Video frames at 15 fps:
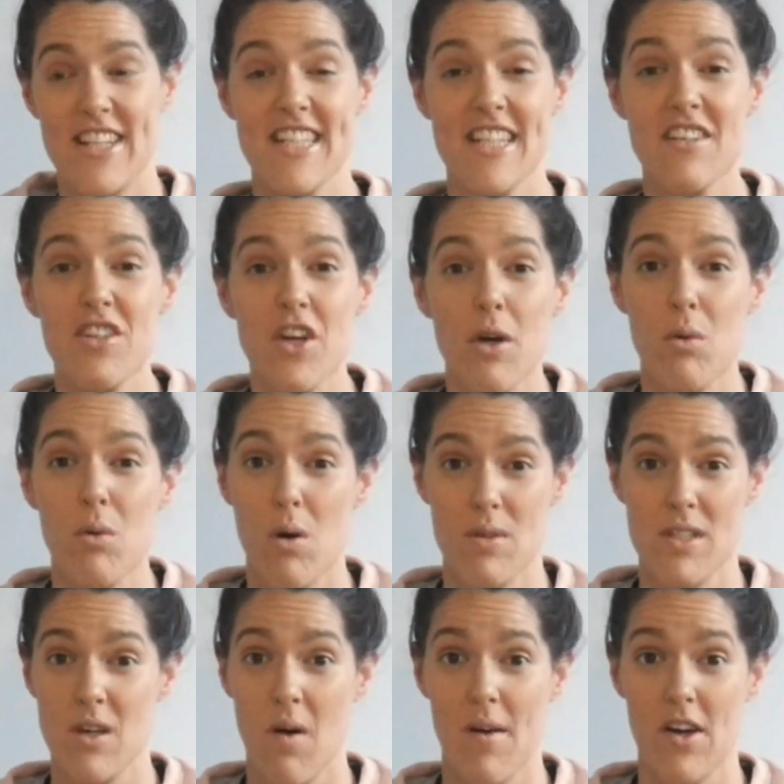didn't know what
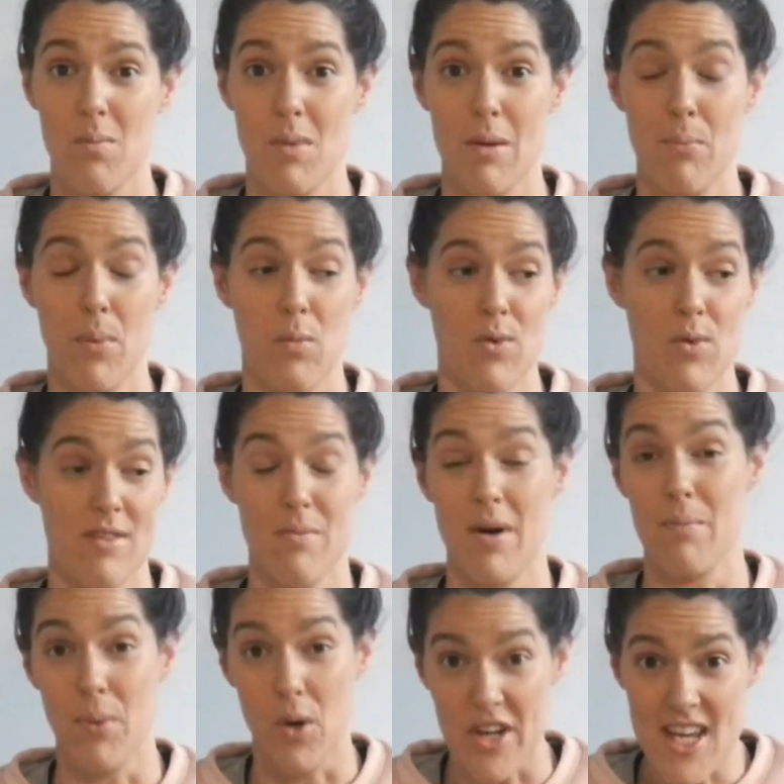was going on with my
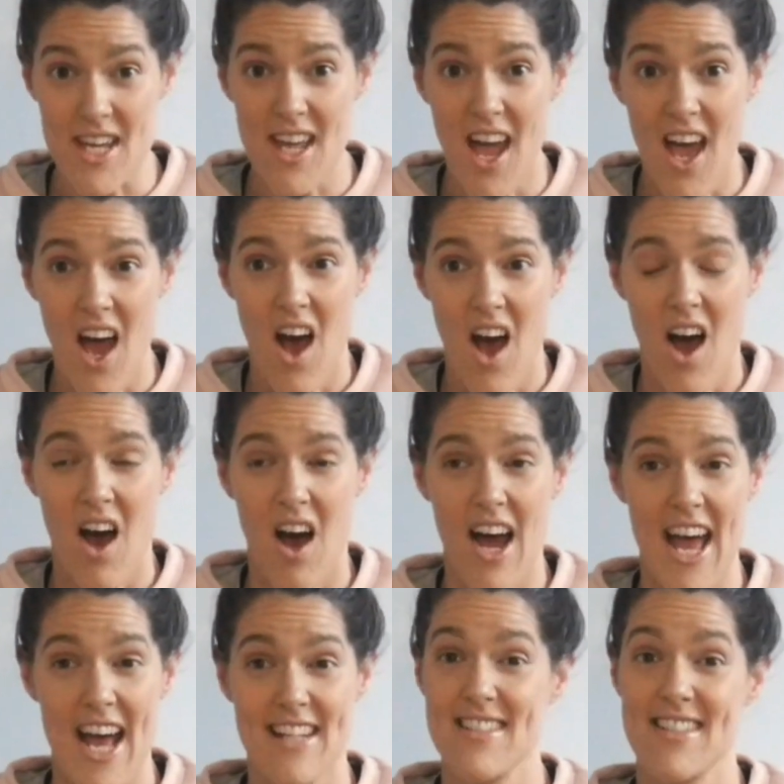body. I
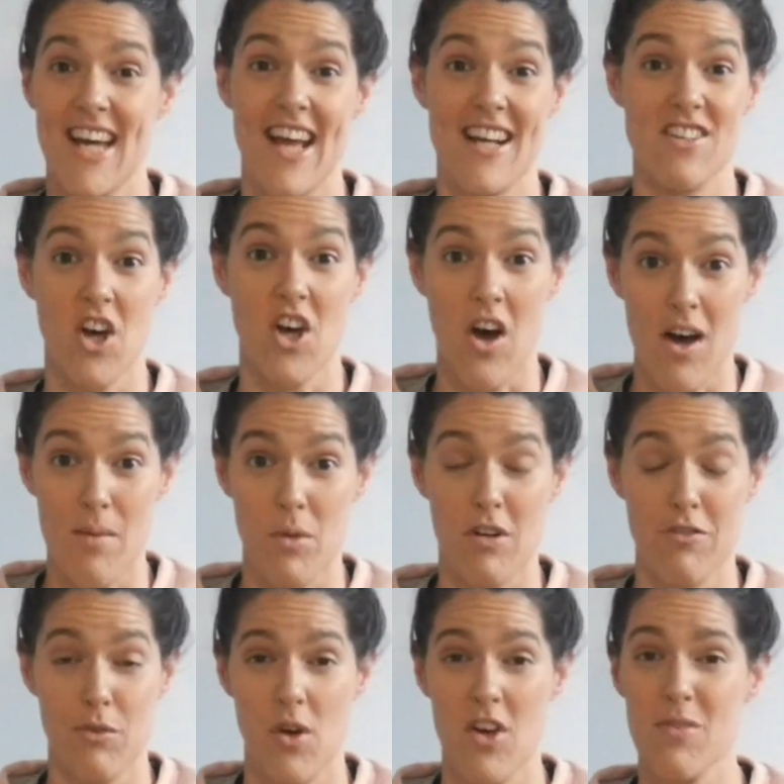had to take time
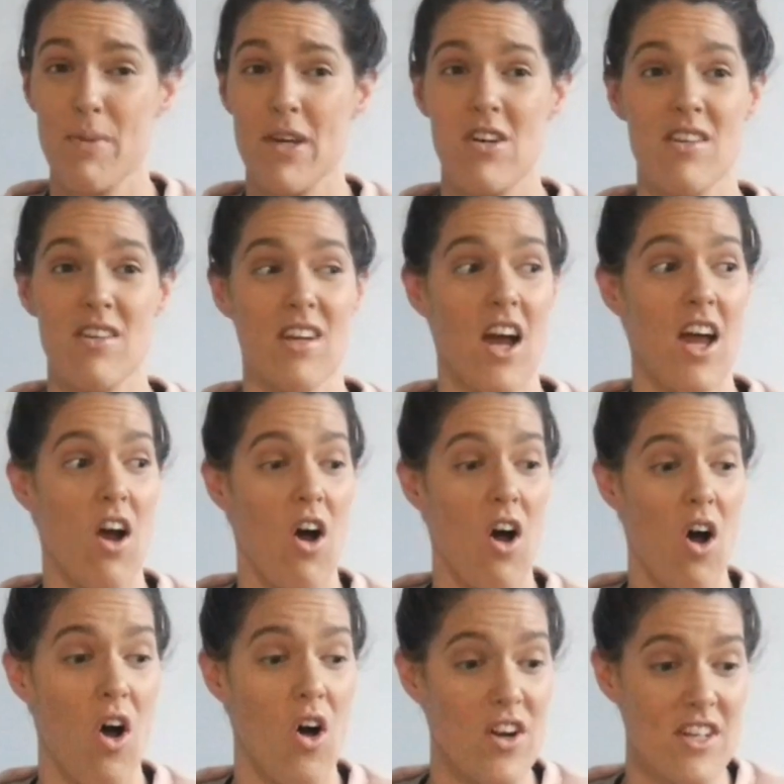off work because I
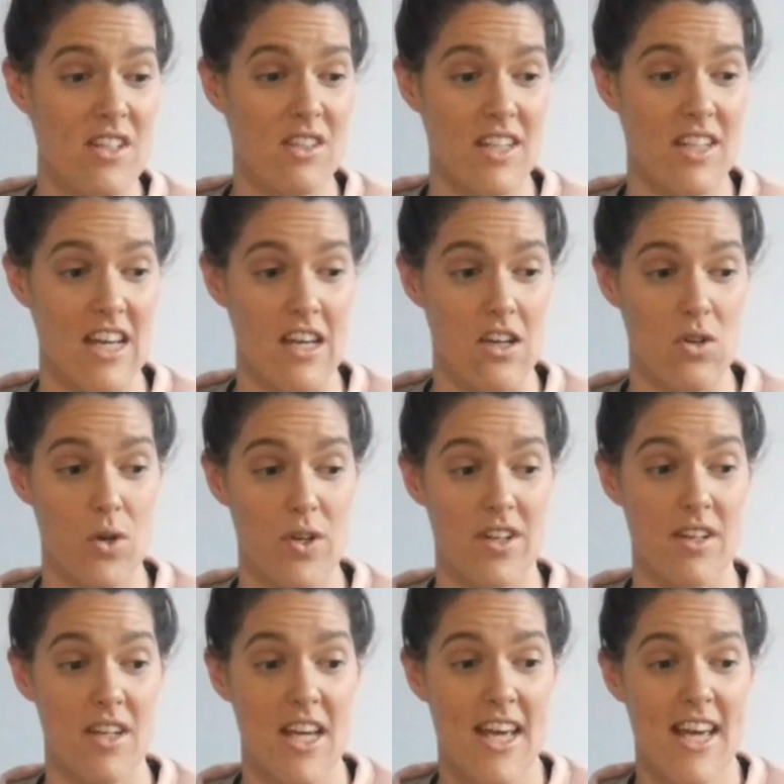honestly
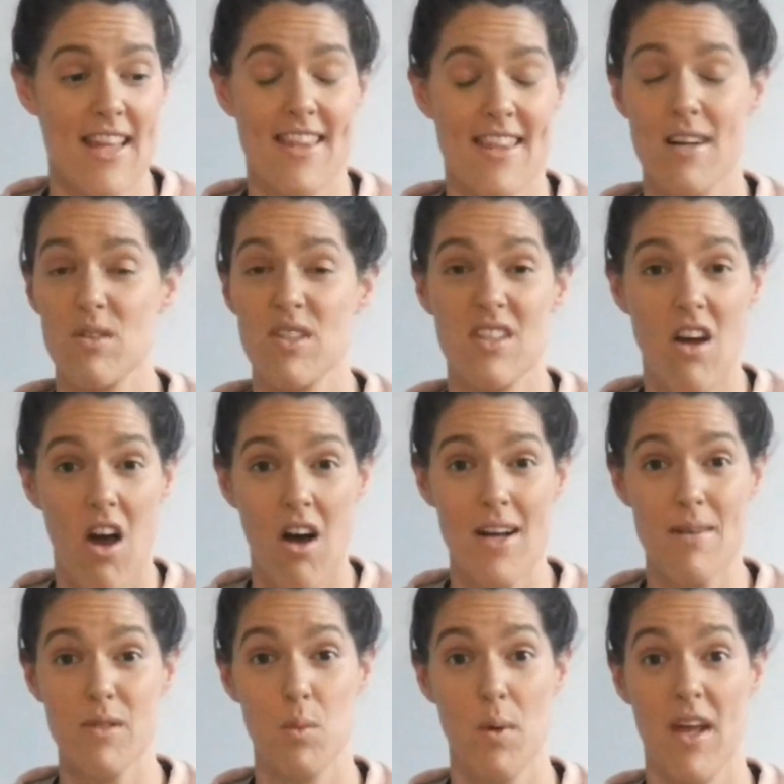couldn't. There was
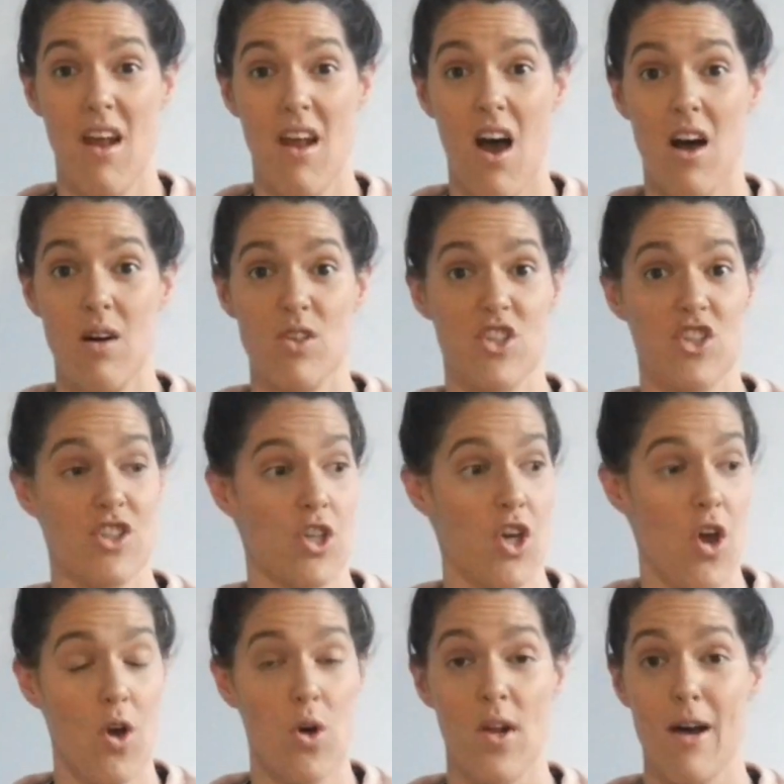times when I was just
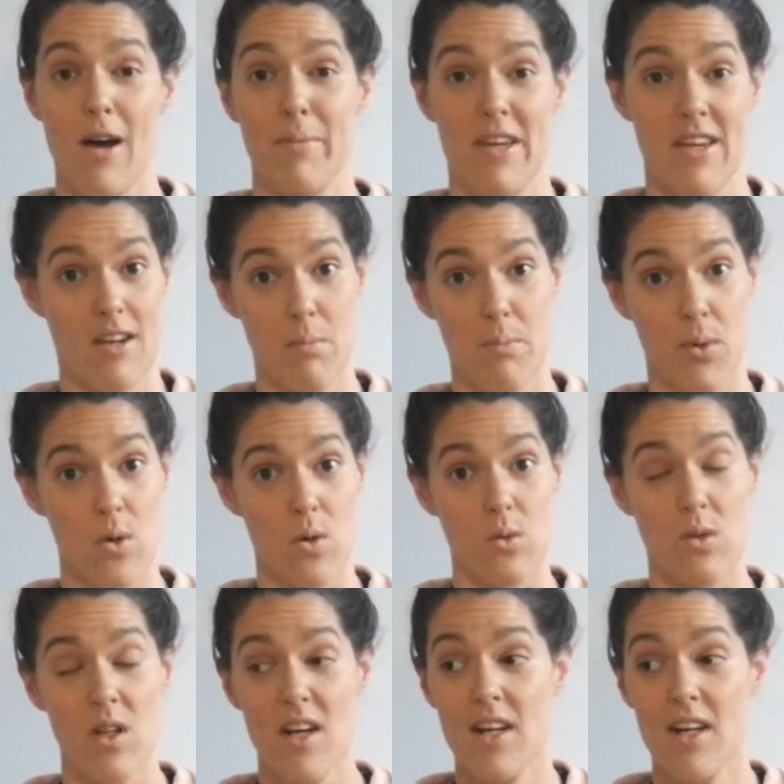curled up in a
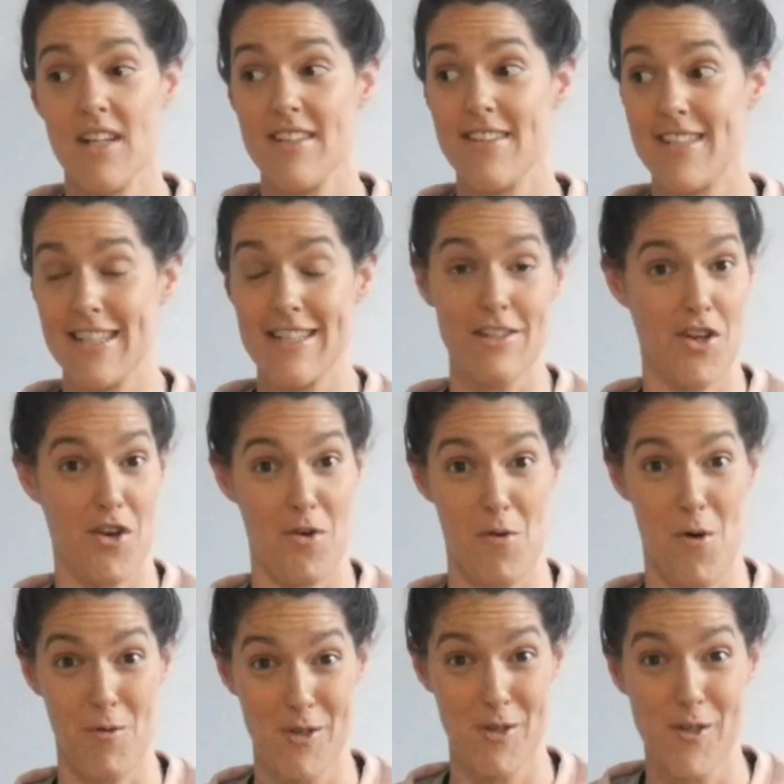ball, didn't know
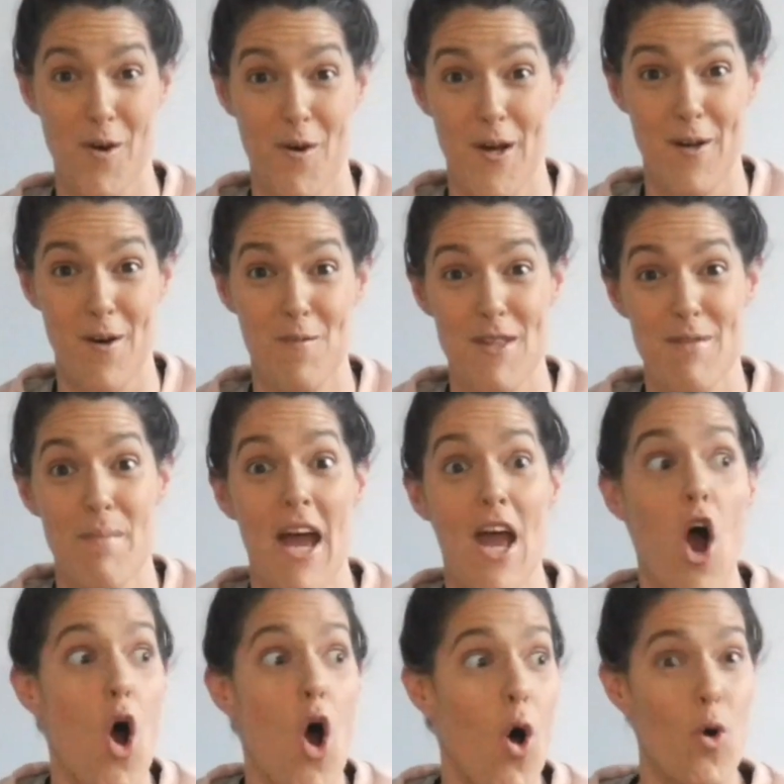what was going on with my
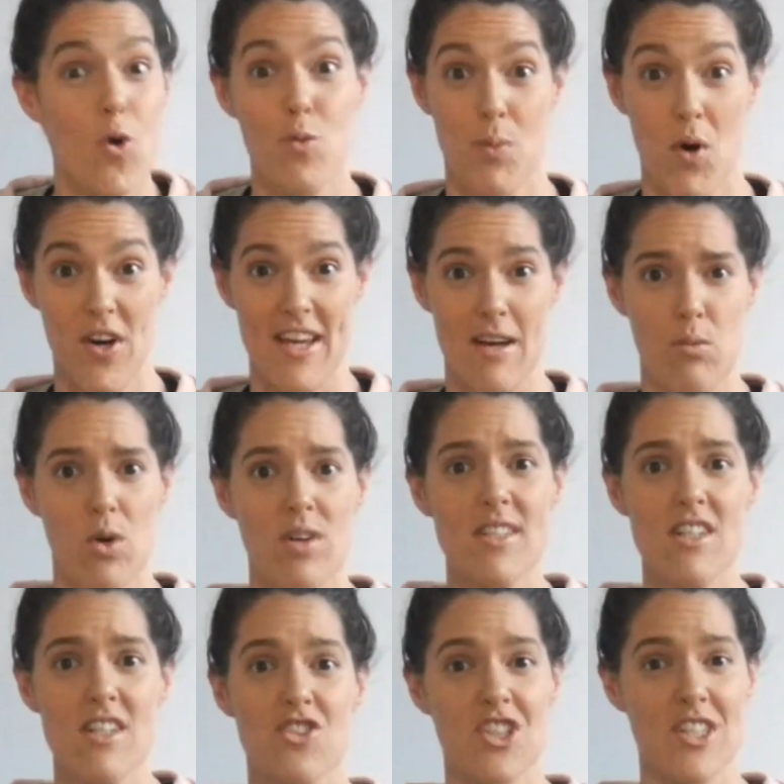whole body. It
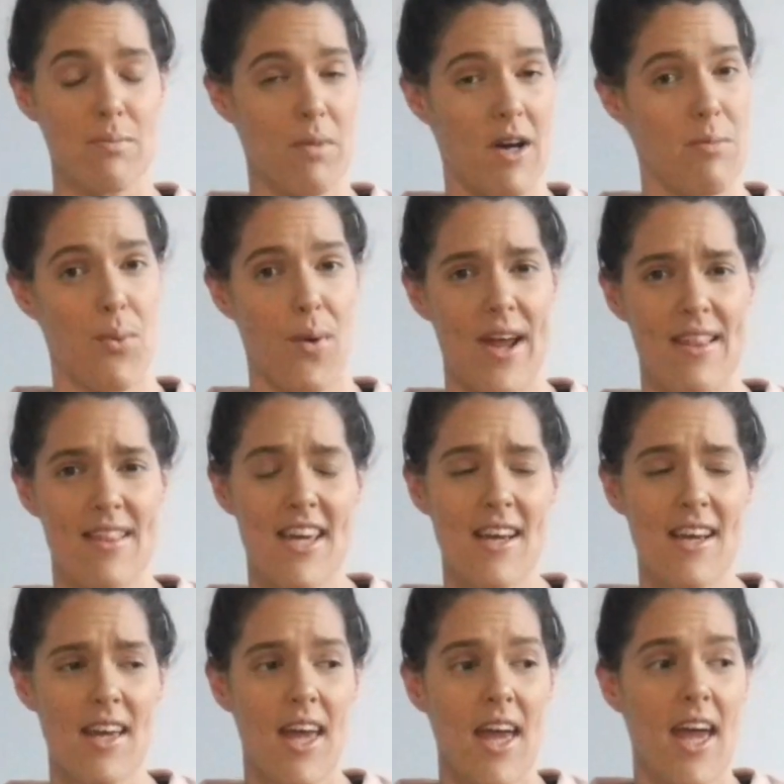wasn't just my breathing.